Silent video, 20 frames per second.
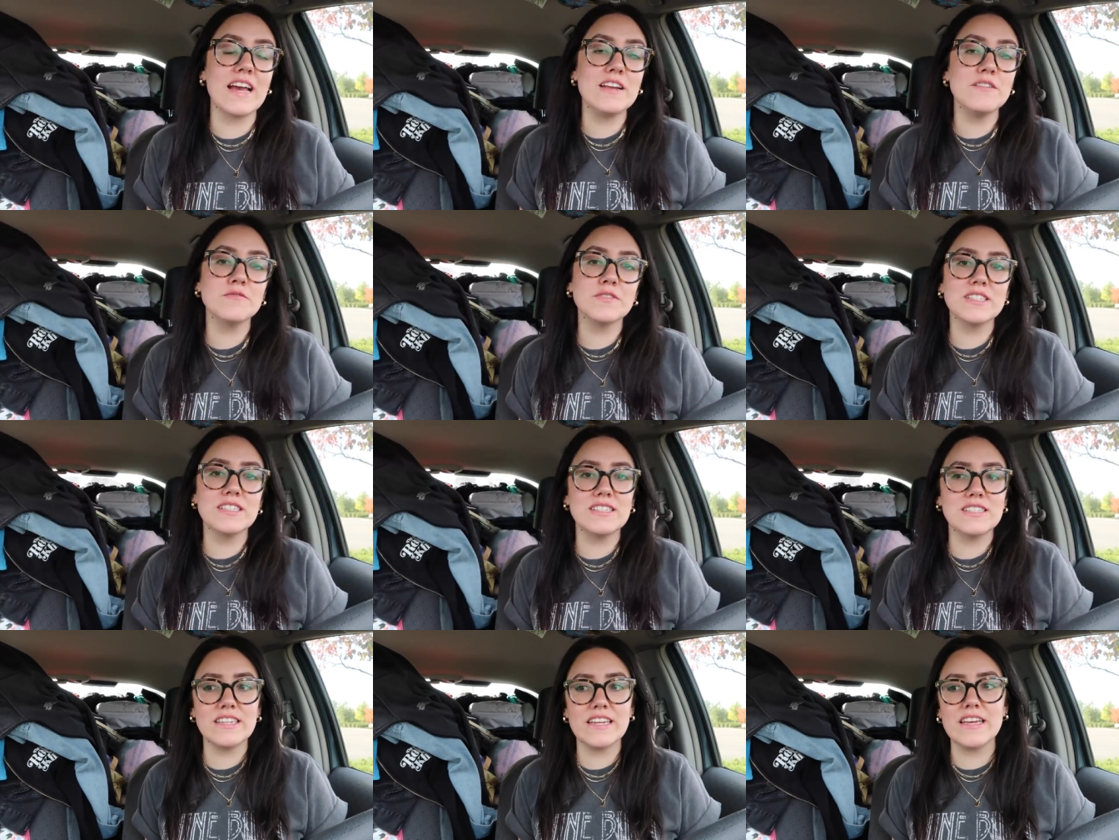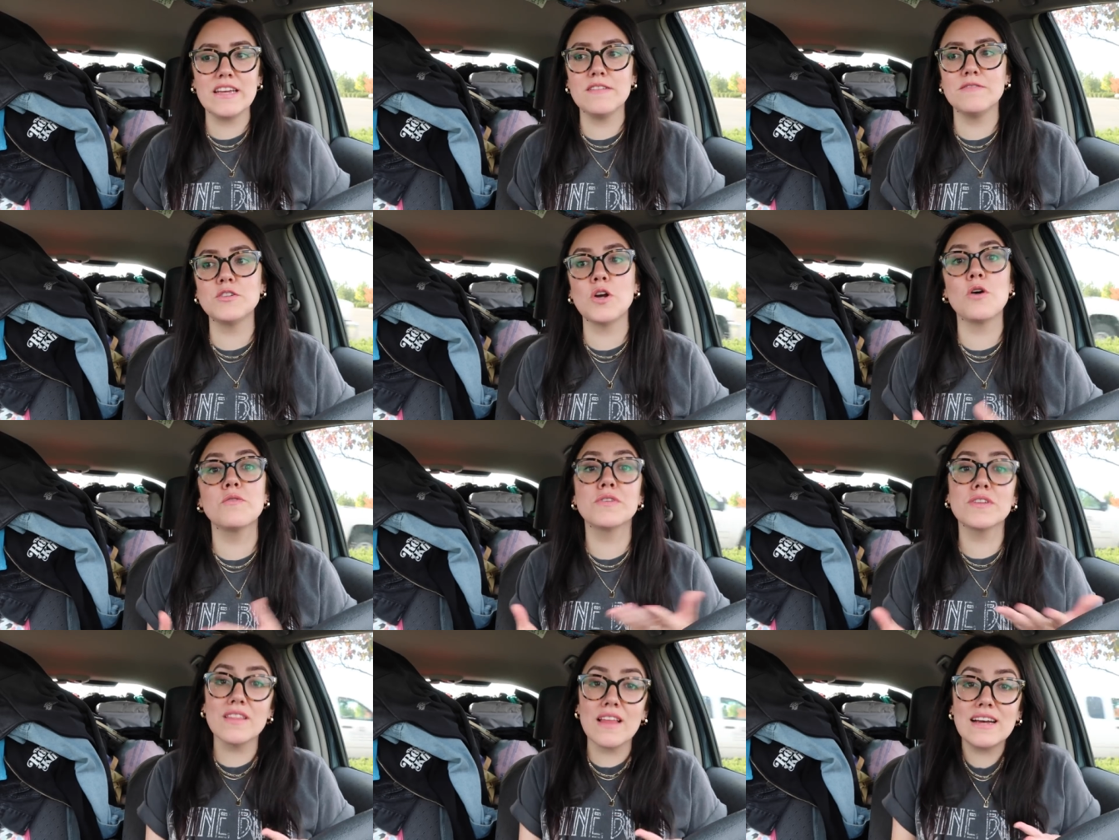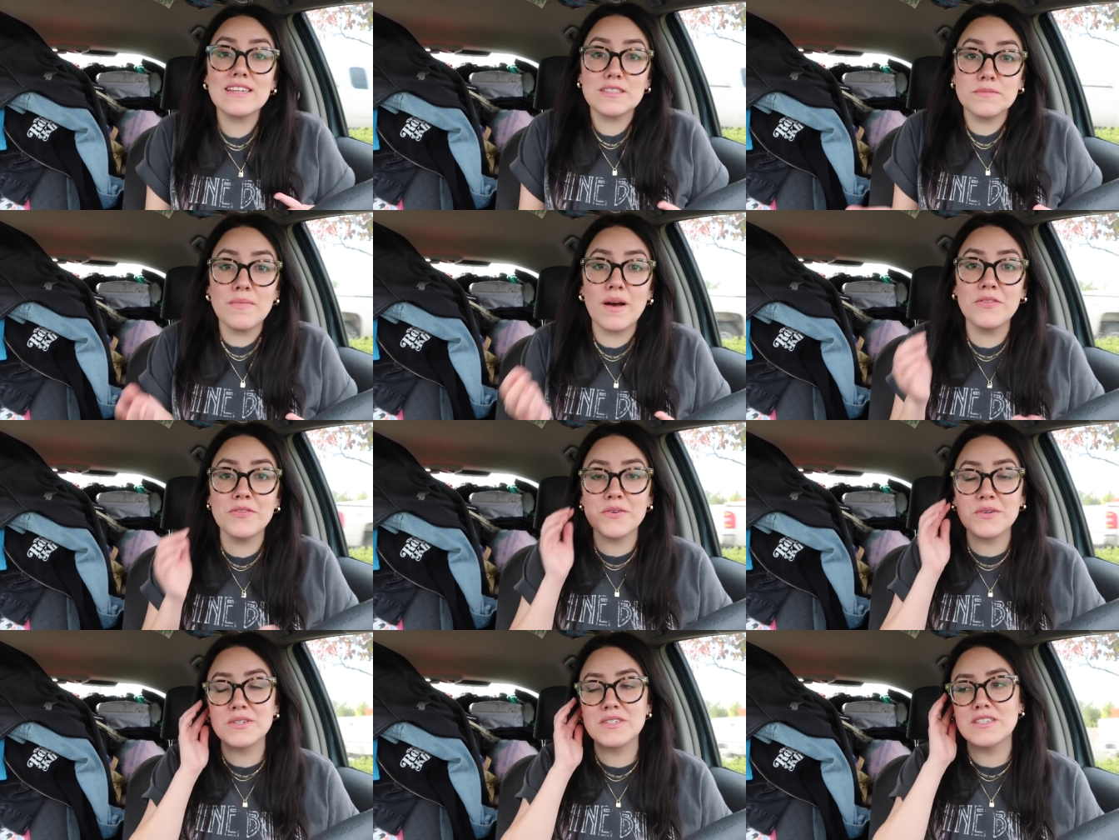and received over the last
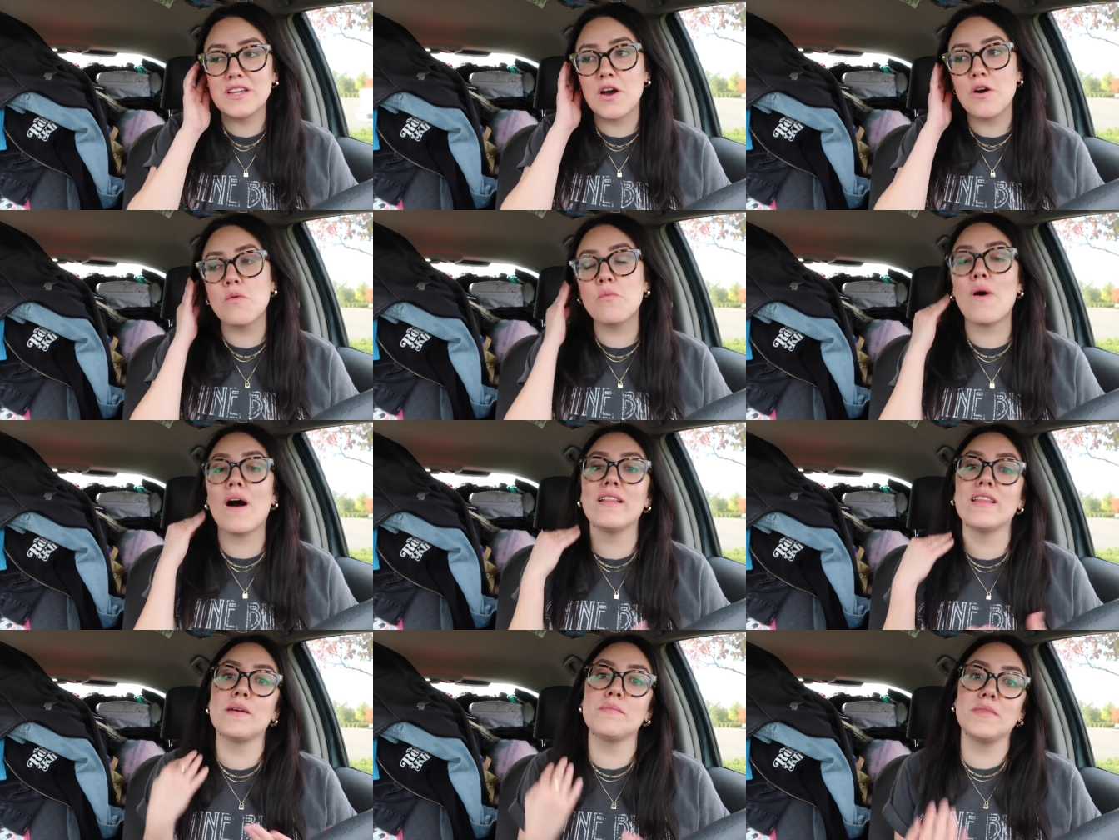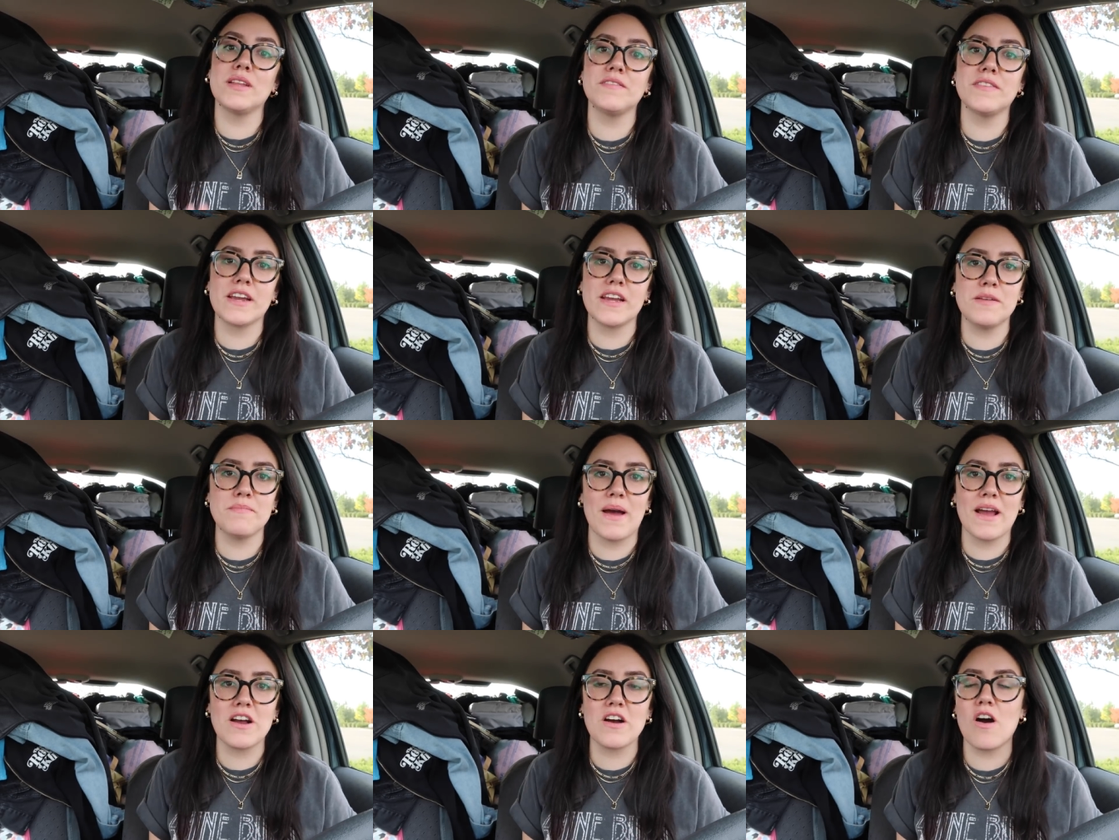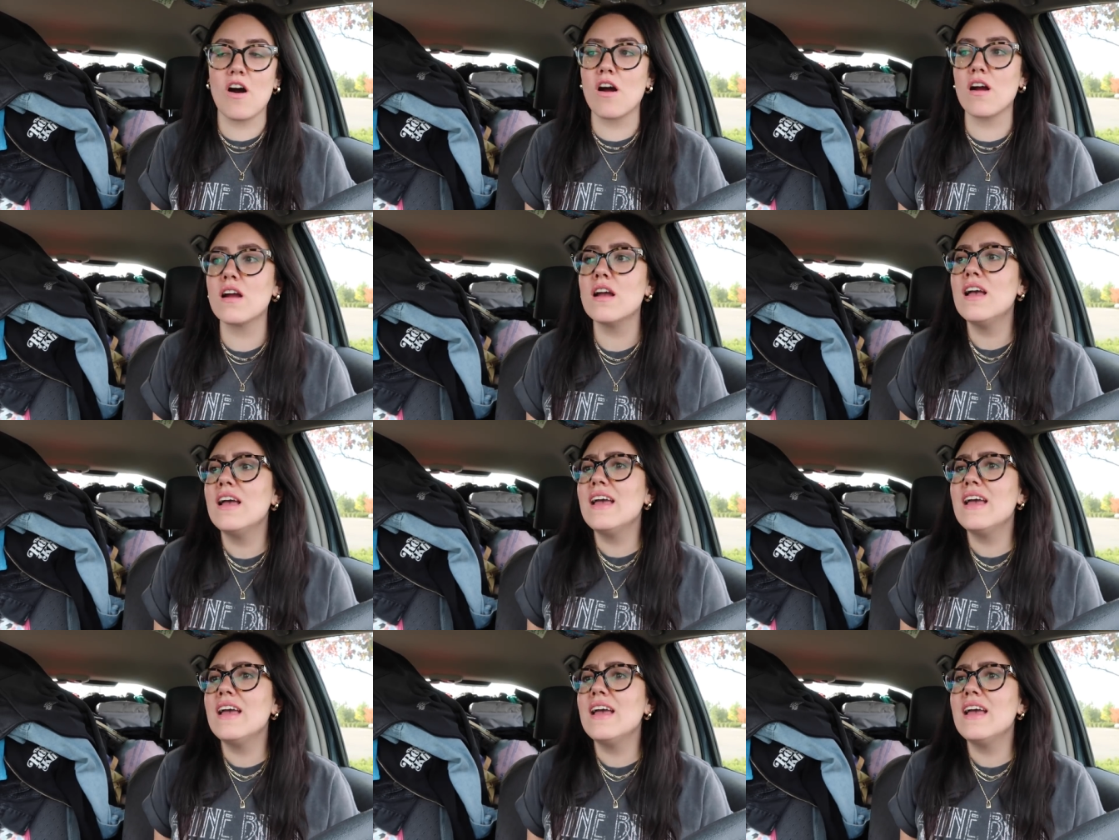month or so while I'm living in my car.